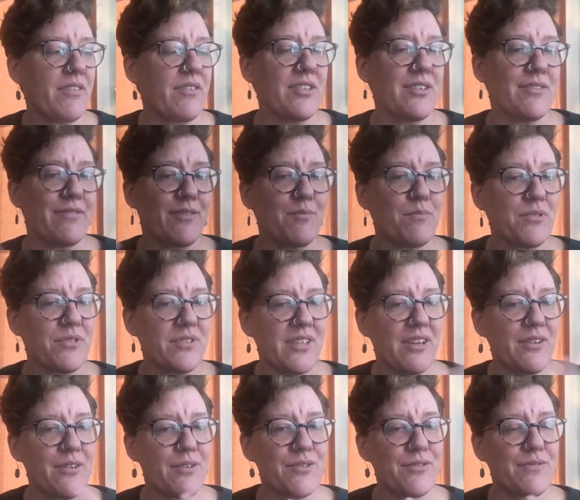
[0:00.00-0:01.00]
the different
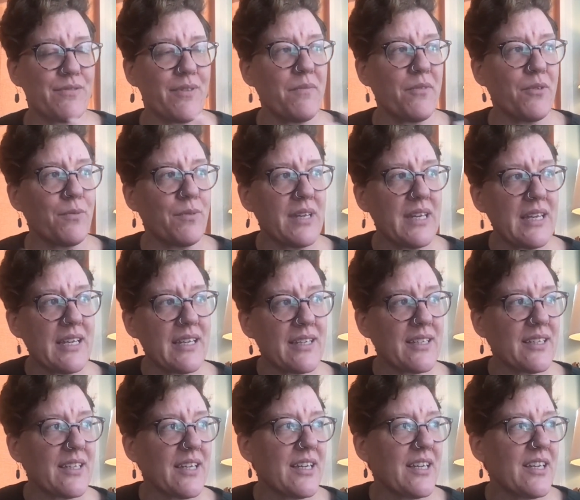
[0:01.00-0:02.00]
presenters from the
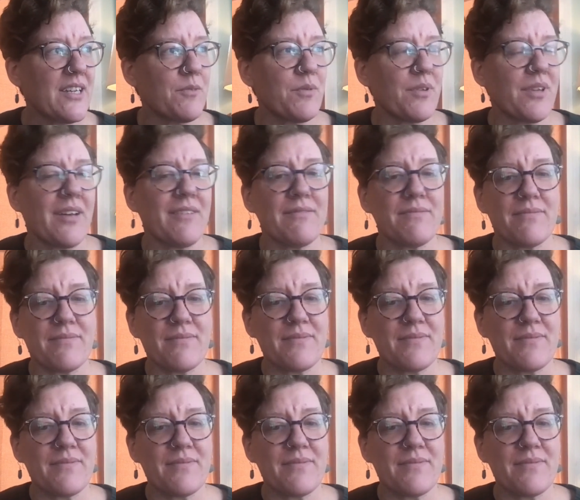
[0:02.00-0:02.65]
week. We'll have,